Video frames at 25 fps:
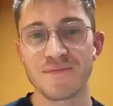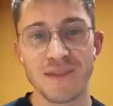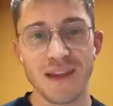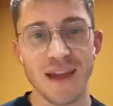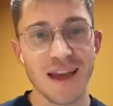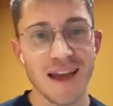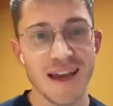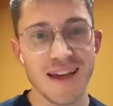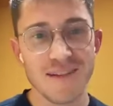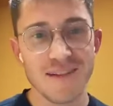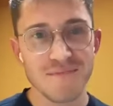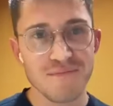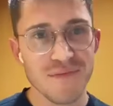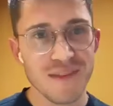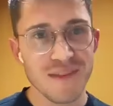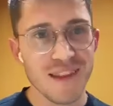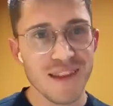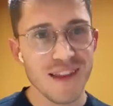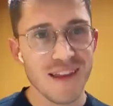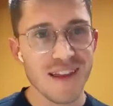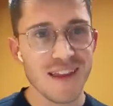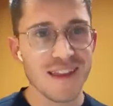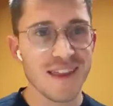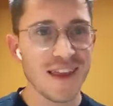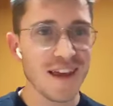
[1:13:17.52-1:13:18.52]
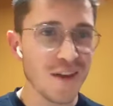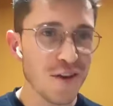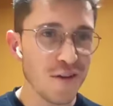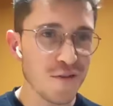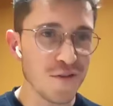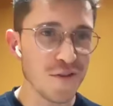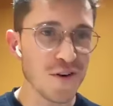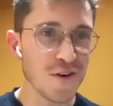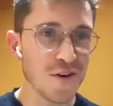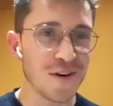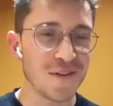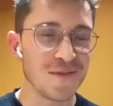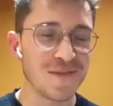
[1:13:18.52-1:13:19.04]
Again, thank you
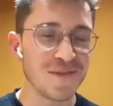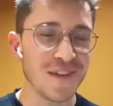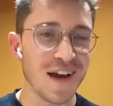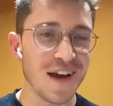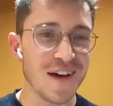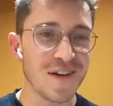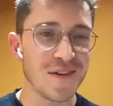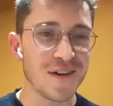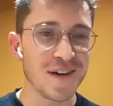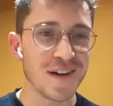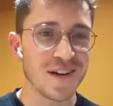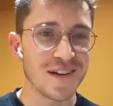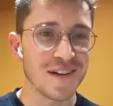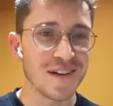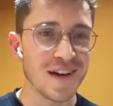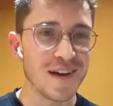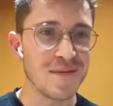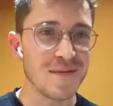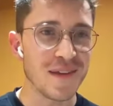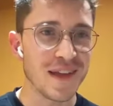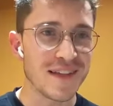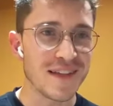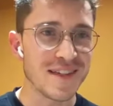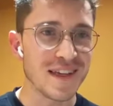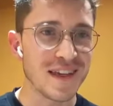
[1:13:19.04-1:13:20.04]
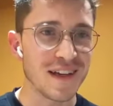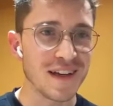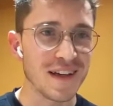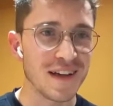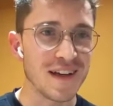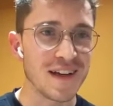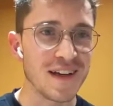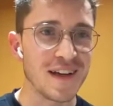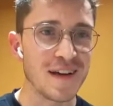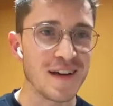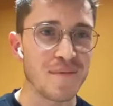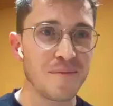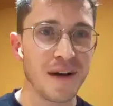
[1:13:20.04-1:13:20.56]
for our amazing
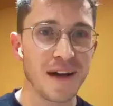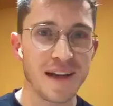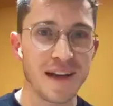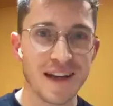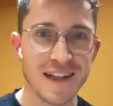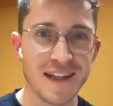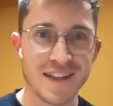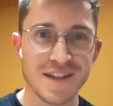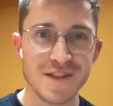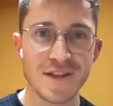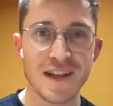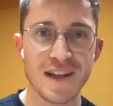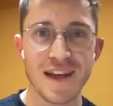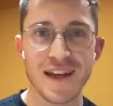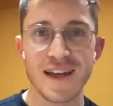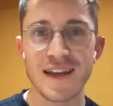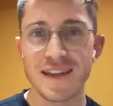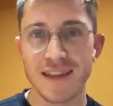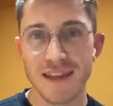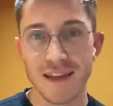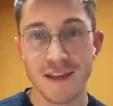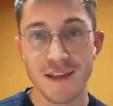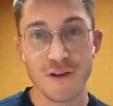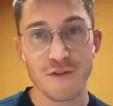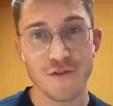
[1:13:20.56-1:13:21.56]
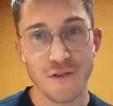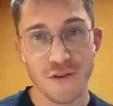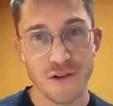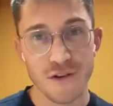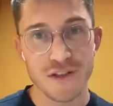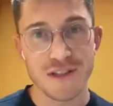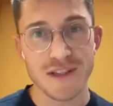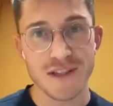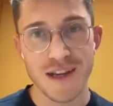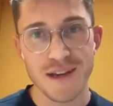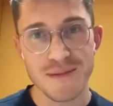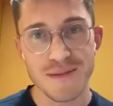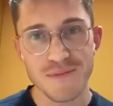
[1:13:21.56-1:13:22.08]
panelists today, and thank you for your
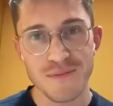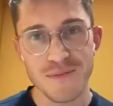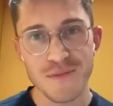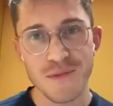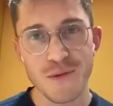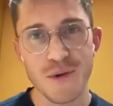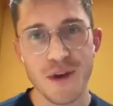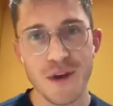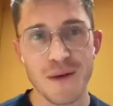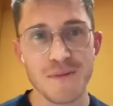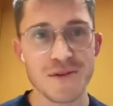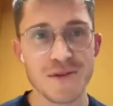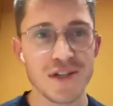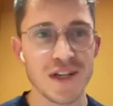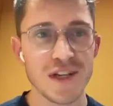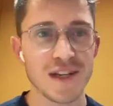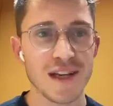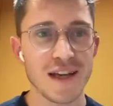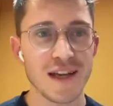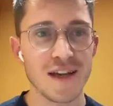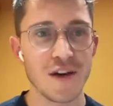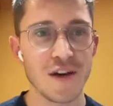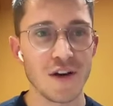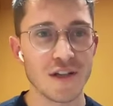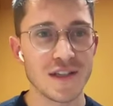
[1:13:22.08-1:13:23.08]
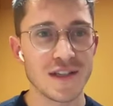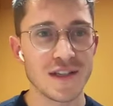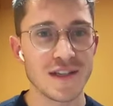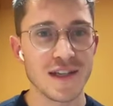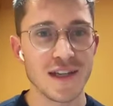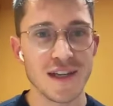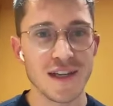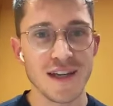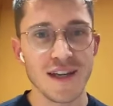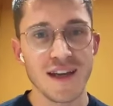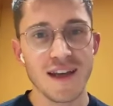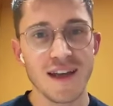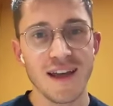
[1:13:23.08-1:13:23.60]
time. We appreciate it a lot.
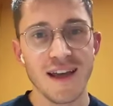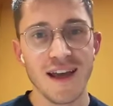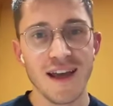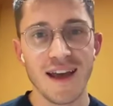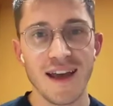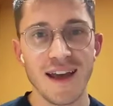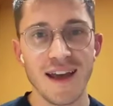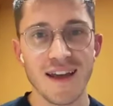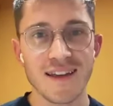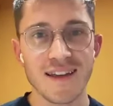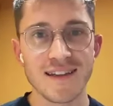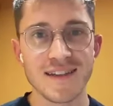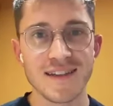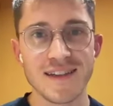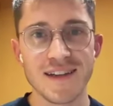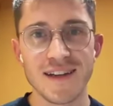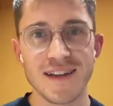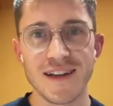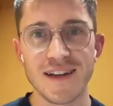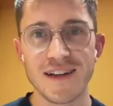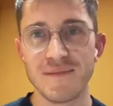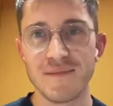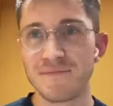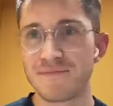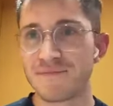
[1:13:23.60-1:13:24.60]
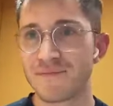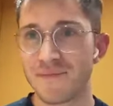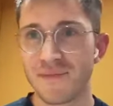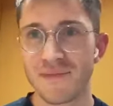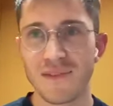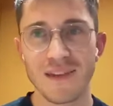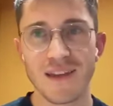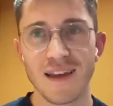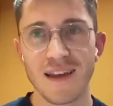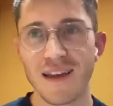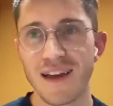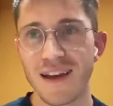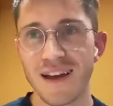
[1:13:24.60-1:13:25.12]
And
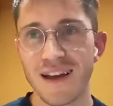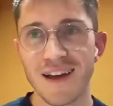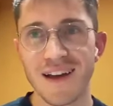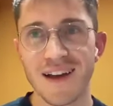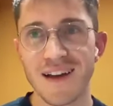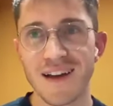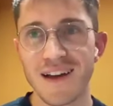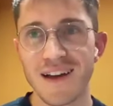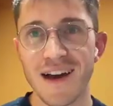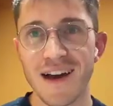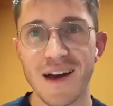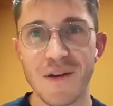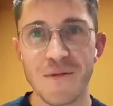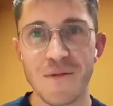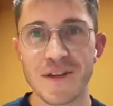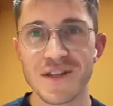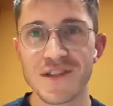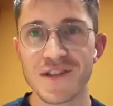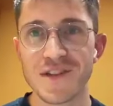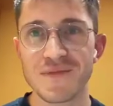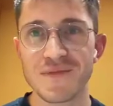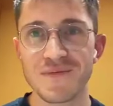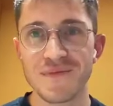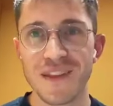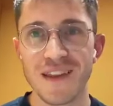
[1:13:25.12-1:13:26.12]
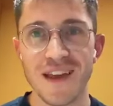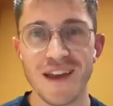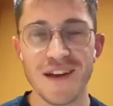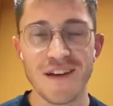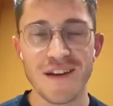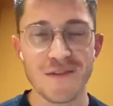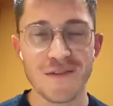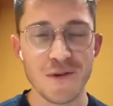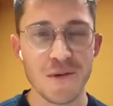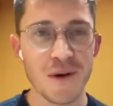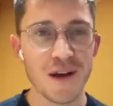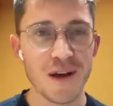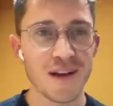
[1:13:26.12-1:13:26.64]
I wish
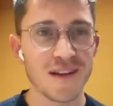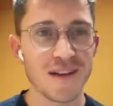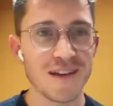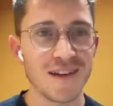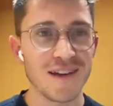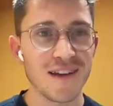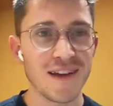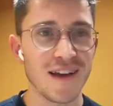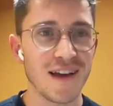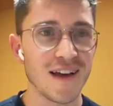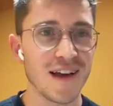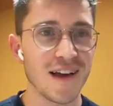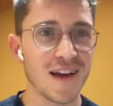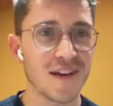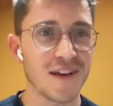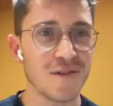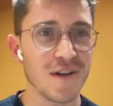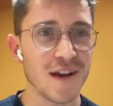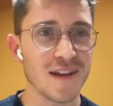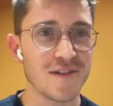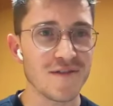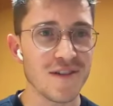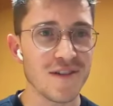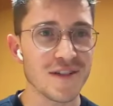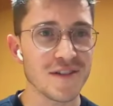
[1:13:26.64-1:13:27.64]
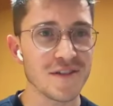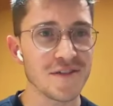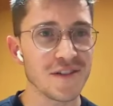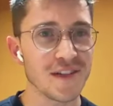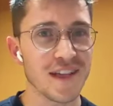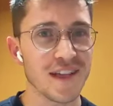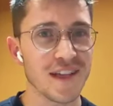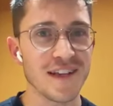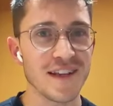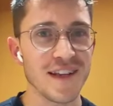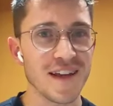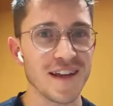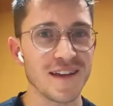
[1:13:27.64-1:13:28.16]
everyone a great rest of
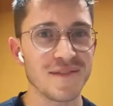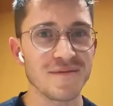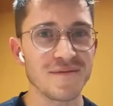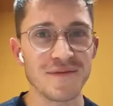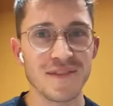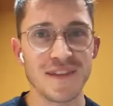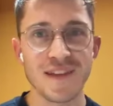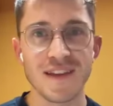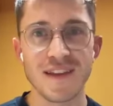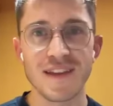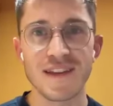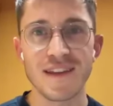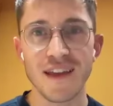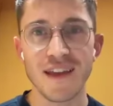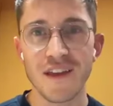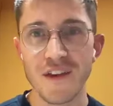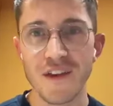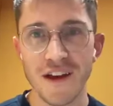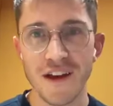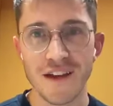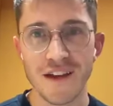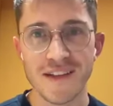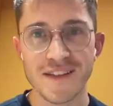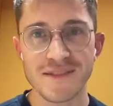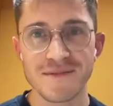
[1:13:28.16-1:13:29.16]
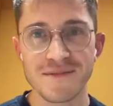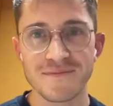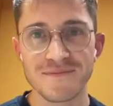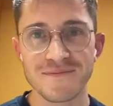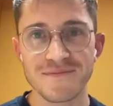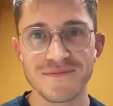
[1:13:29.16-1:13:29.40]
the day. Thank you, guys.